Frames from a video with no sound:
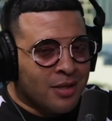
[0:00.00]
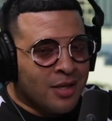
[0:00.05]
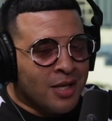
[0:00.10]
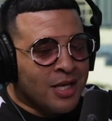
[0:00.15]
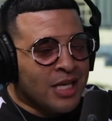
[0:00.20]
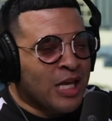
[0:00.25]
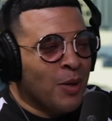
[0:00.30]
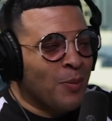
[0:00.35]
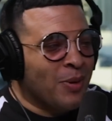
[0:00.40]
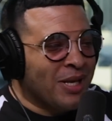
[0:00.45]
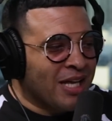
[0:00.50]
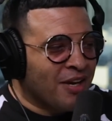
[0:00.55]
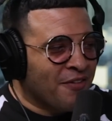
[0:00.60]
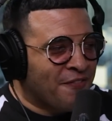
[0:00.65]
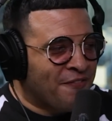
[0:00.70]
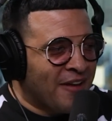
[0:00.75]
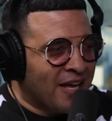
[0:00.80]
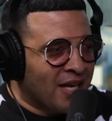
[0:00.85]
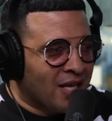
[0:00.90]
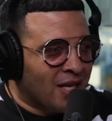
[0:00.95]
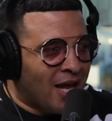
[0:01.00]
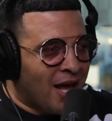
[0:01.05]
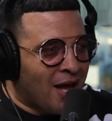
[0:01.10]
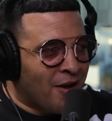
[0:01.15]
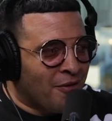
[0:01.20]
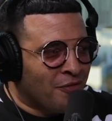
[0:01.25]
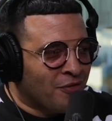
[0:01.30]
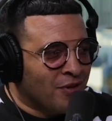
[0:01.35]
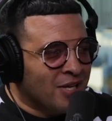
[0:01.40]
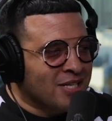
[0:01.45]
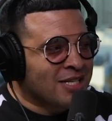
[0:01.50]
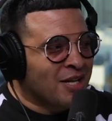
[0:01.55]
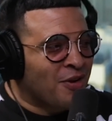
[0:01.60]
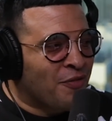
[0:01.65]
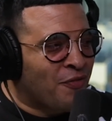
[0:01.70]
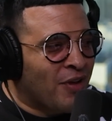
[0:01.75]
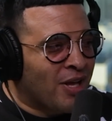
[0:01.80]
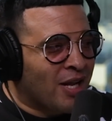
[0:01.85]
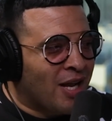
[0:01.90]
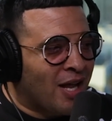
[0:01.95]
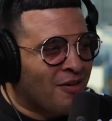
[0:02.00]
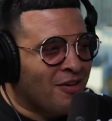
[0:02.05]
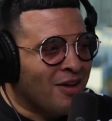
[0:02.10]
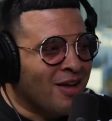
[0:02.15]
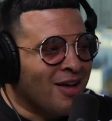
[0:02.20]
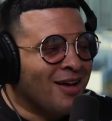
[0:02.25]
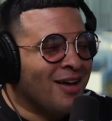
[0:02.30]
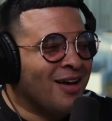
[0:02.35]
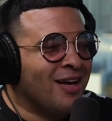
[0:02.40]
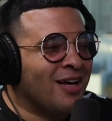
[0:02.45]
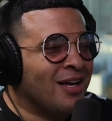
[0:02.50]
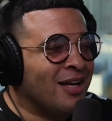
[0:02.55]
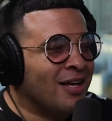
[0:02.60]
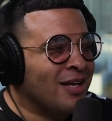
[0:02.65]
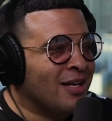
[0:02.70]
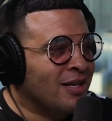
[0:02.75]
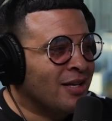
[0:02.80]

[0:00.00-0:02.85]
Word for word: Can we get a fake laugh? Let's get a fake laugh.